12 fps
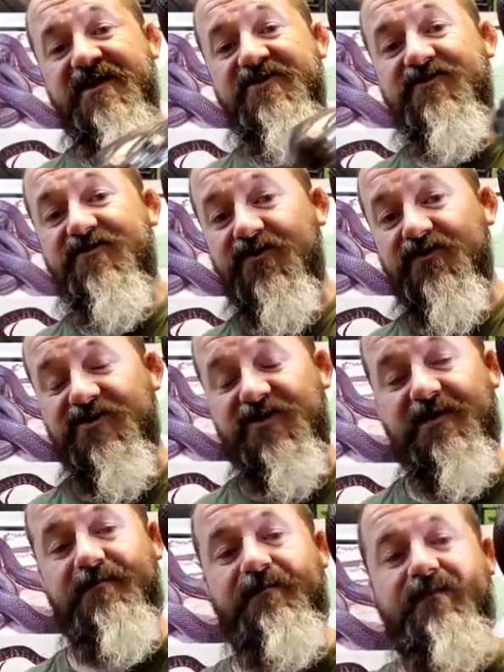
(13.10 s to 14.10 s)

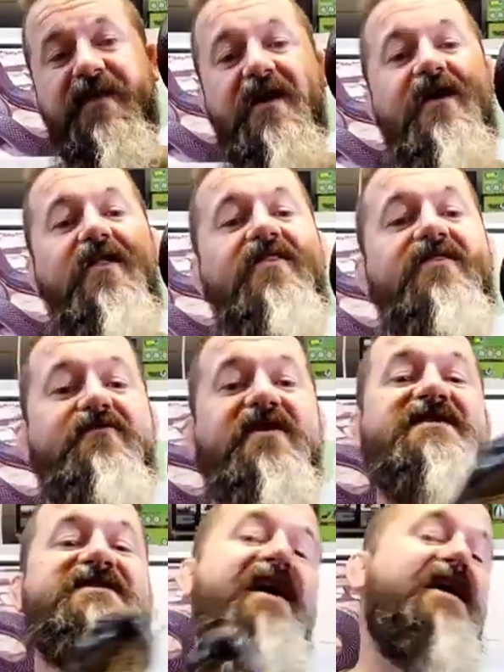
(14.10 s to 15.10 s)
introduction
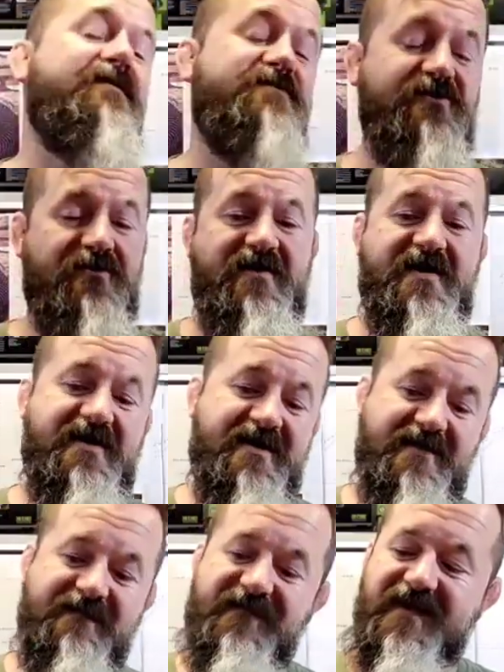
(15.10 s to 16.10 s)
three times
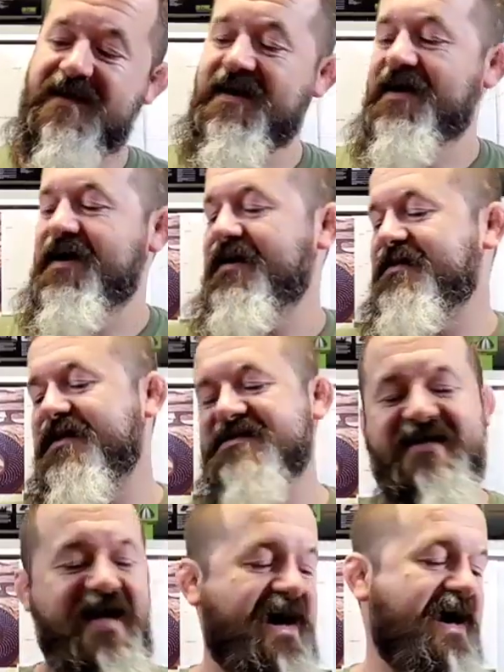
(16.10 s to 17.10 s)
already. And
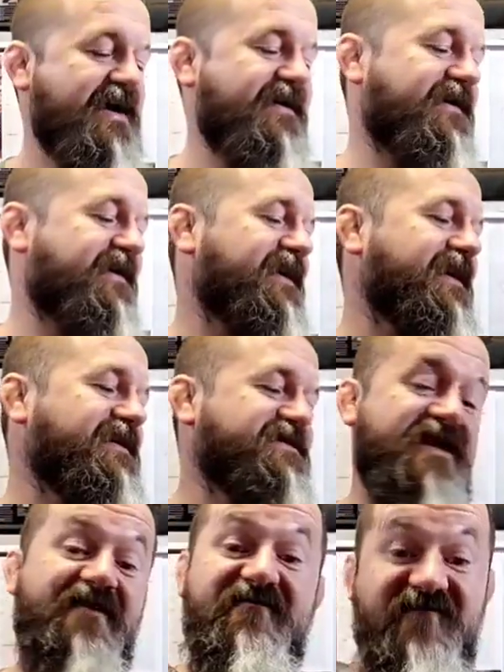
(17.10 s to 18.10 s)
this guy
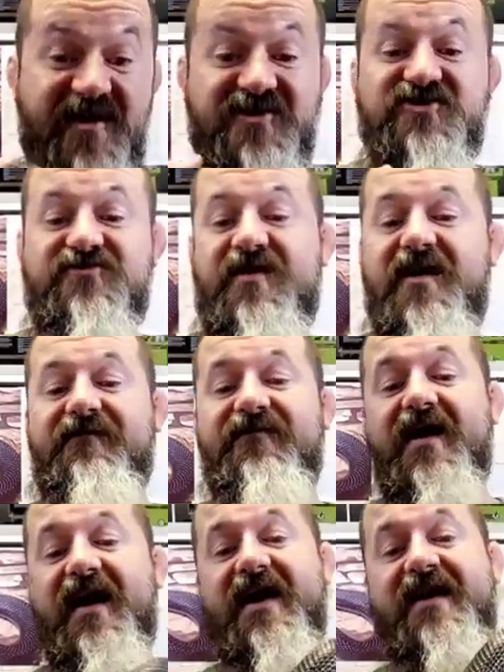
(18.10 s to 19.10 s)
is an adventurer.
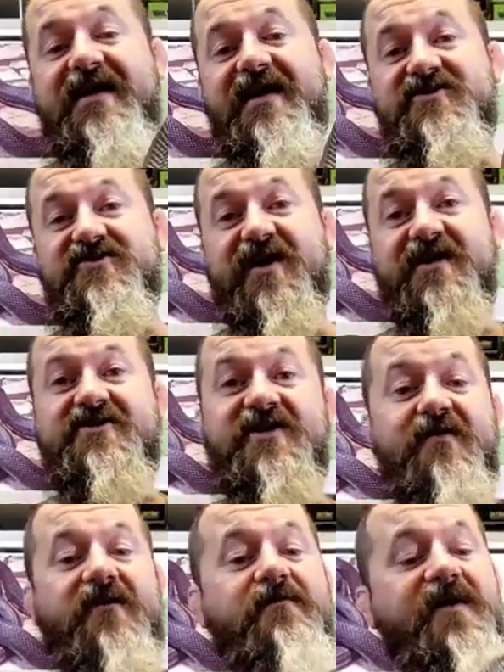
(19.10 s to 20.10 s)
And he has tried
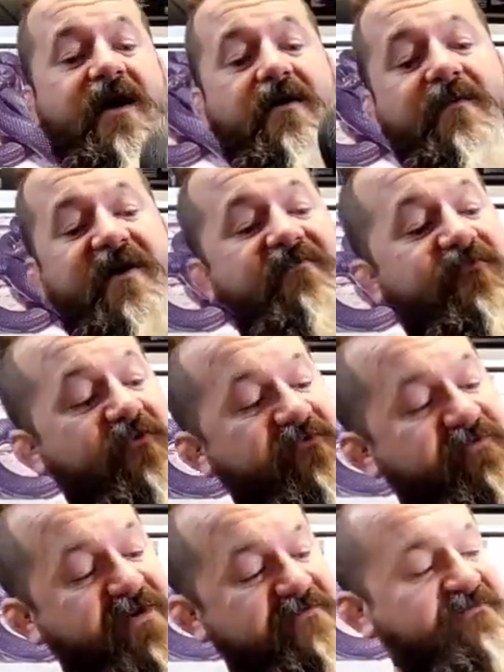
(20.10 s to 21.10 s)
choking me out about four or
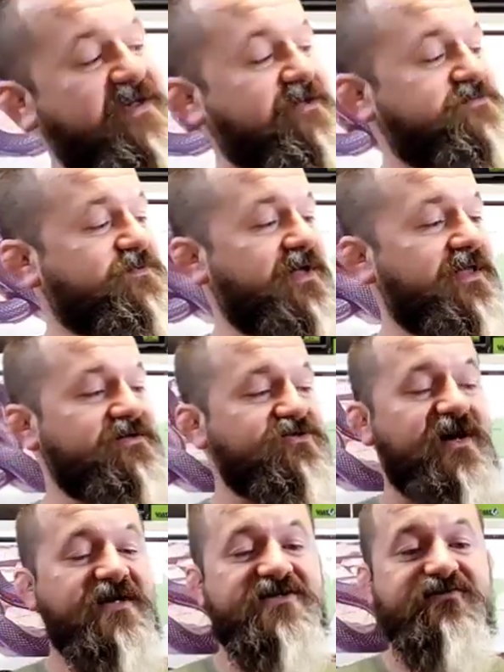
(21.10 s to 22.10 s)
five times while I
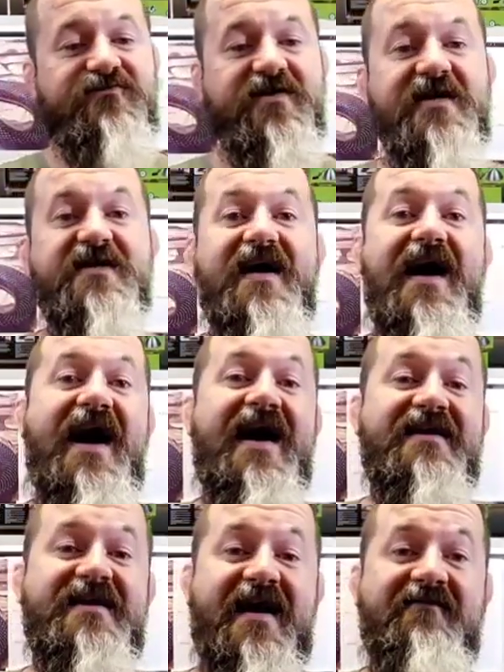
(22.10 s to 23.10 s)
tried to read
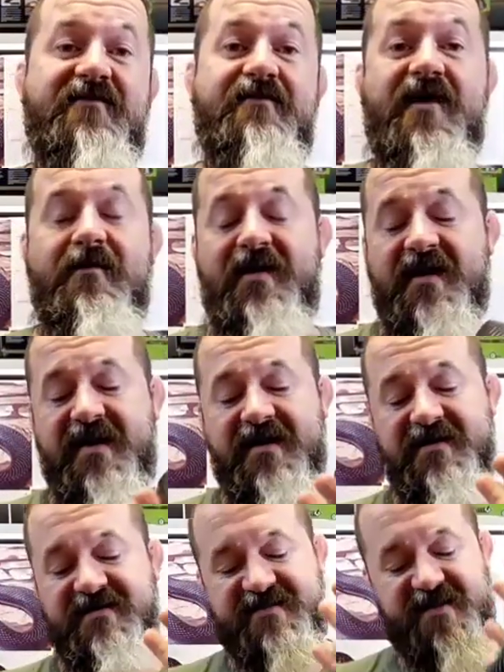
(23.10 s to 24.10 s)
and have him around my
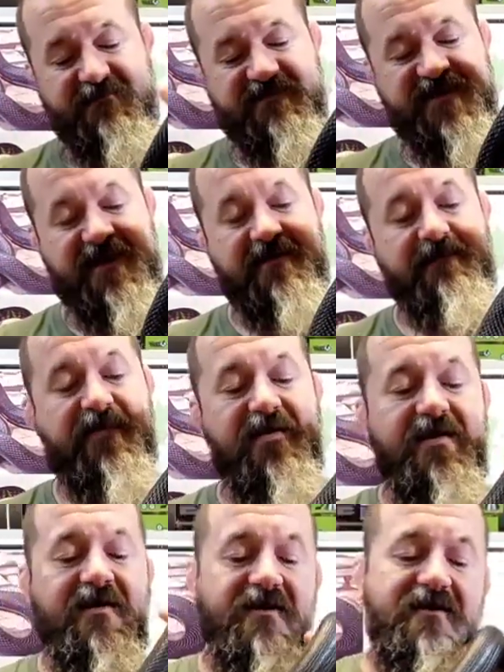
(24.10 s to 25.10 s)
neck at the same time.
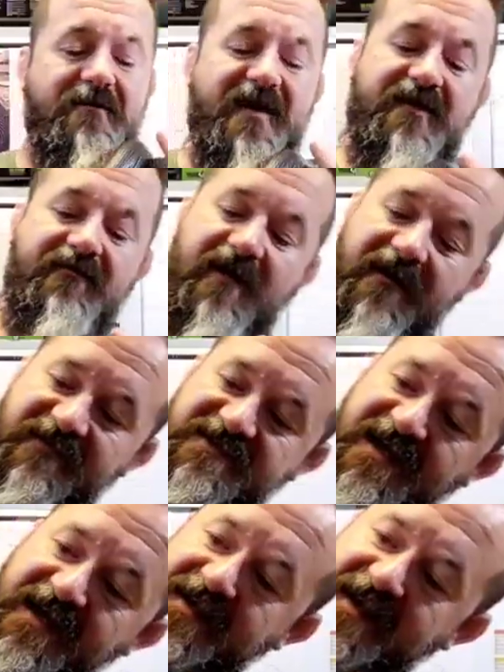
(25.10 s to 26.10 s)
You made a rather
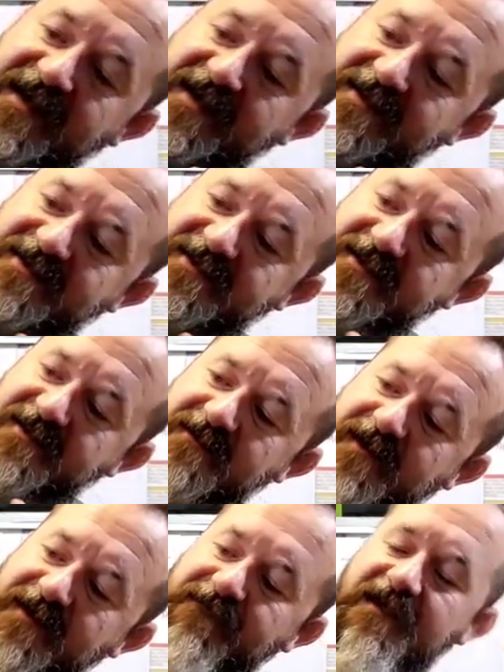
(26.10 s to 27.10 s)
tight necklace, didn't you,
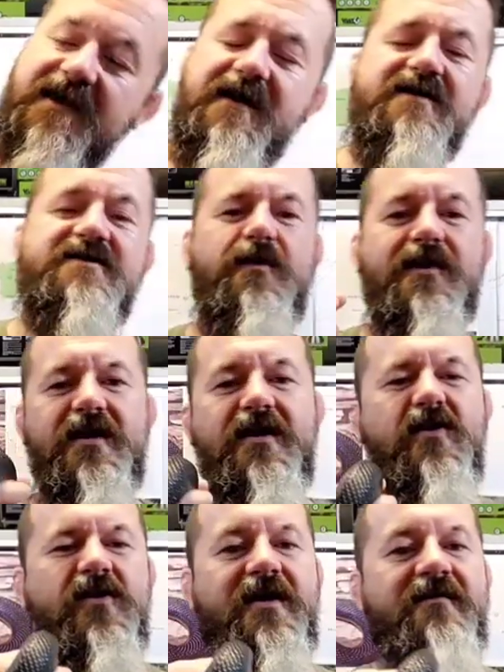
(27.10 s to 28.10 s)
mate? So we're going to
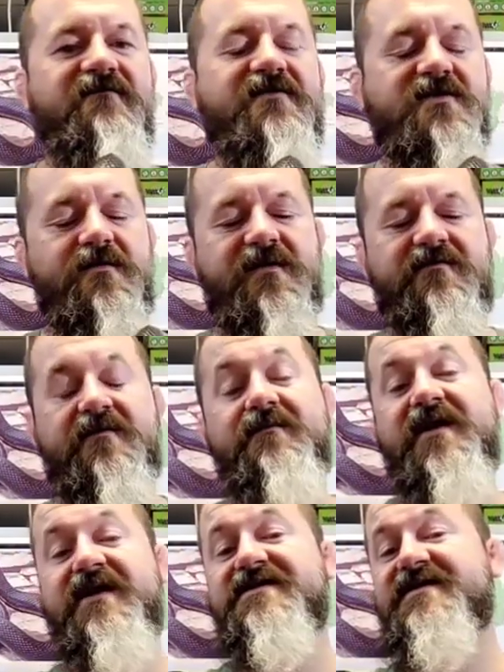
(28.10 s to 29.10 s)
look at him for 2 or 3
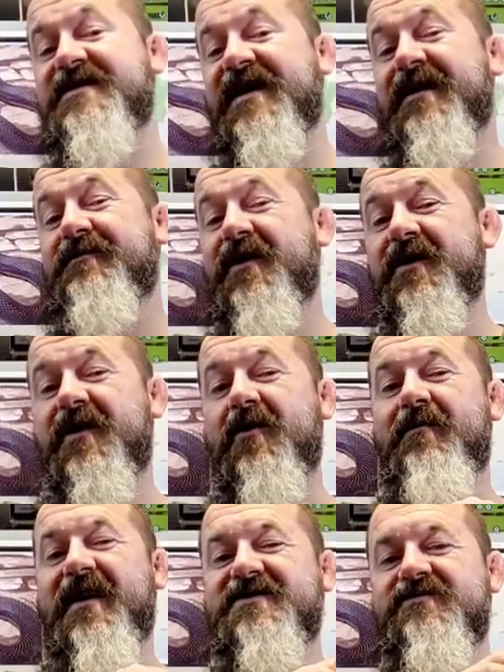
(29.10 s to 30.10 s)
minutes and then I'm going to
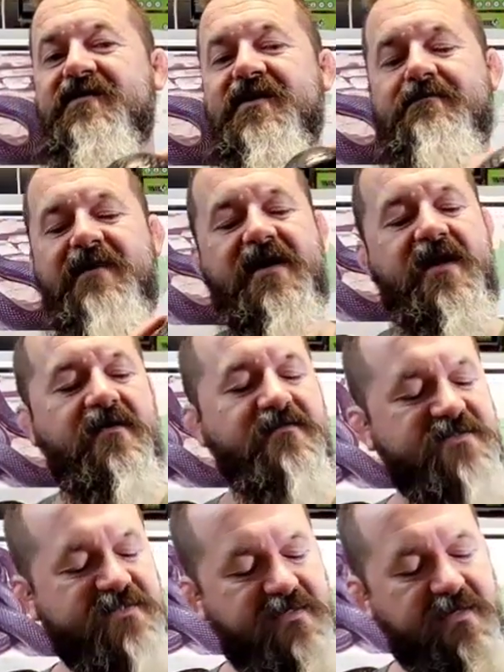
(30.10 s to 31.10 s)
go back to reading my
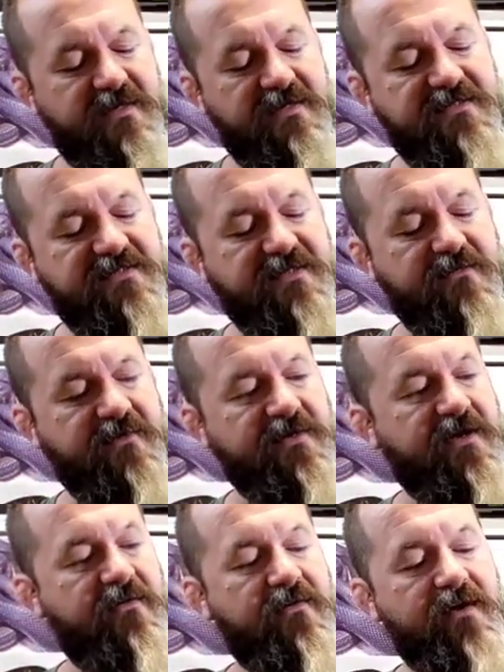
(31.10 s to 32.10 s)
notes, so that we
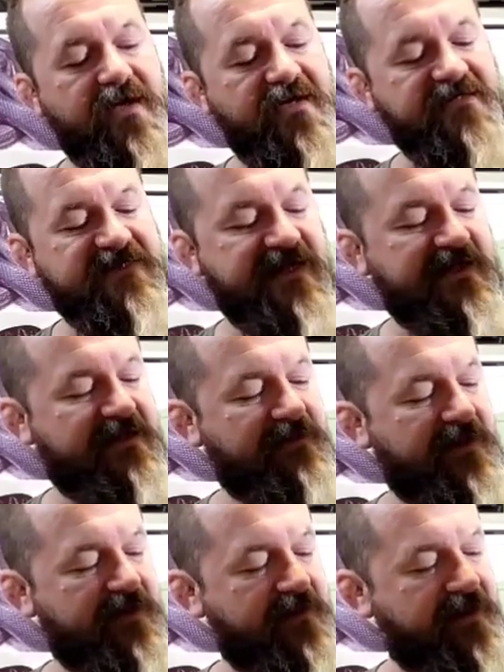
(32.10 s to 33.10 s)
know exactly
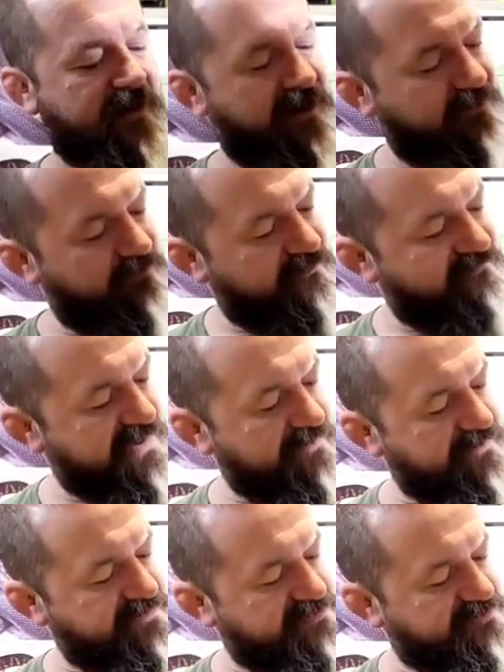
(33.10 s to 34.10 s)
where we are
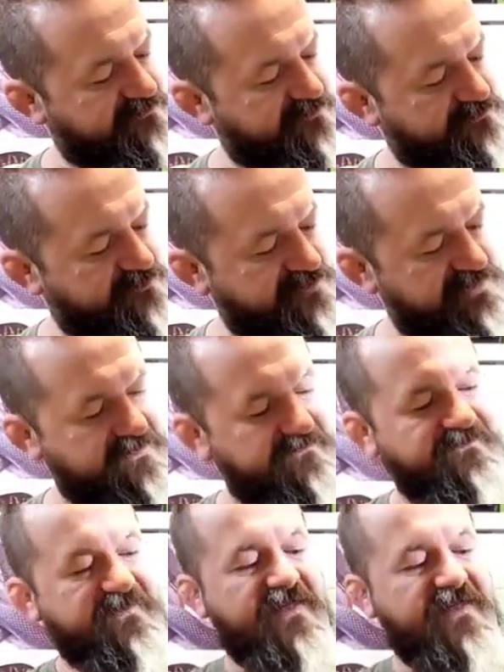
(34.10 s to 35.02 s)
without interruption.